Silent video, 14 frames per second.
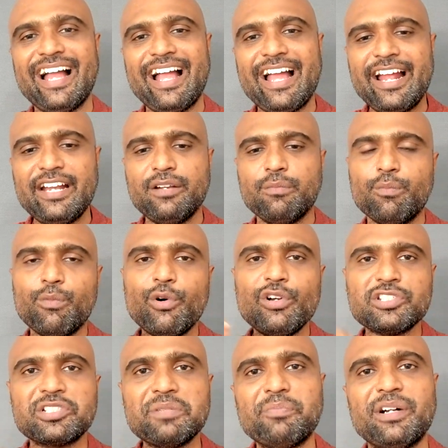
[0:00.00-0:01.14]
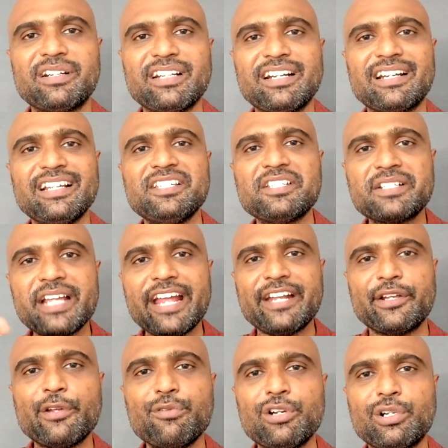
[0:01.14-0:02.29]
And most importantly, stay
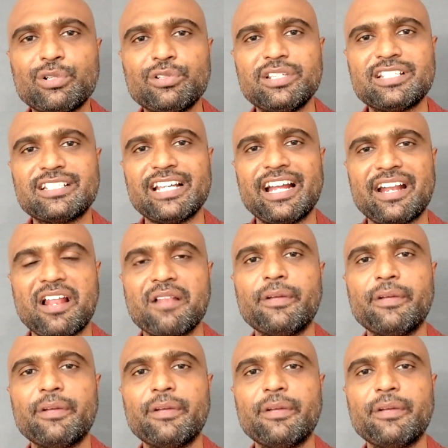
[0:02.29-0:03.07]
tuned to this channel,